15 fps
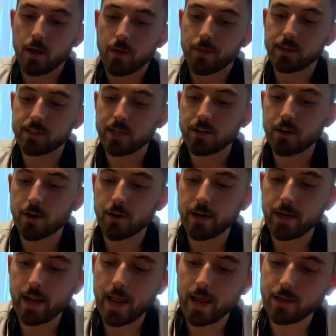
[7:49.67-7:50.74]
The
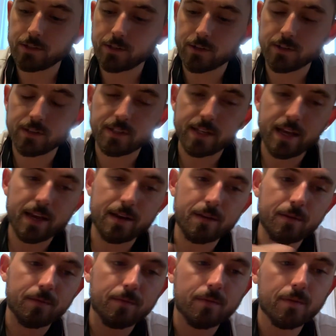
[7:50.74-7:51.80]
centurion answered and said,
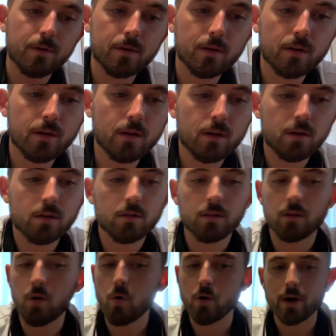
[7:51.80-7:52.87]

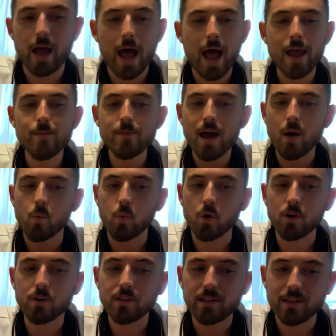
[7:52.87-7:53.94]
Lord, I am not
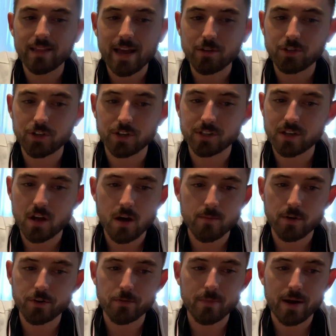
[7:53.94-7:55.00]
worthy that thou shouldest come
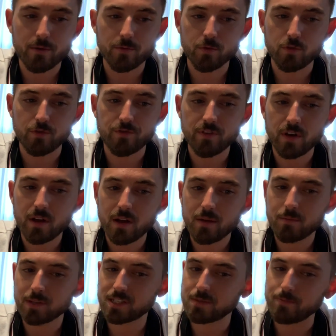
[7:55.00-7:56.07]
under my roof,
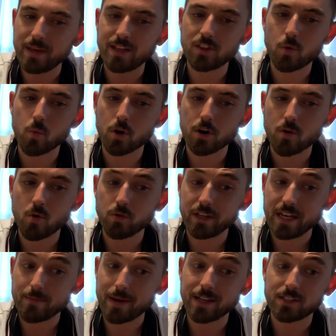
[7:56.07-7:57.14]
but speak the word only,
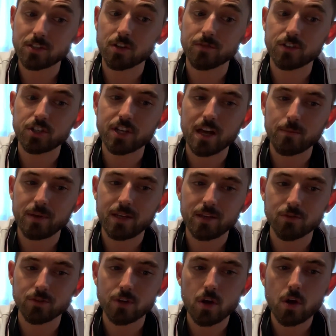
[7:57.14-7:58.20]
and my servant shall be
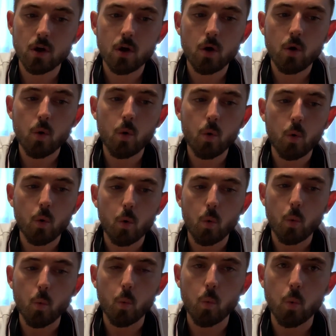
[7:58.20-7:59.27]
healed.
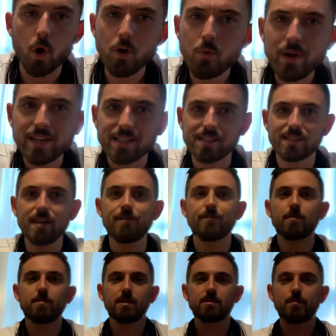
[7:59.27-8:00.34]
What do we see
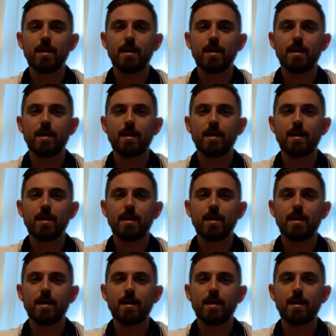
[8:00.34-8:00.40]
from this